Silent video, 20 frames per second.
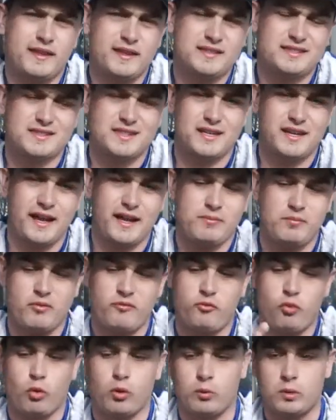this the night
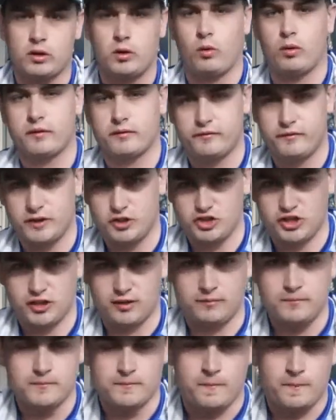before we're going
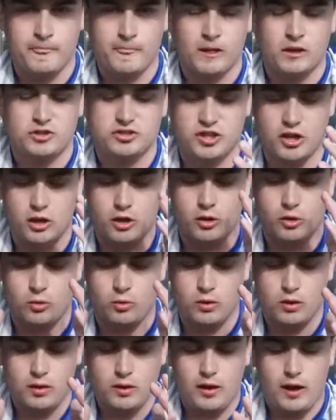fishing.
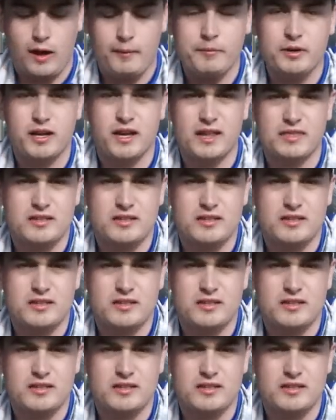So, I'm going to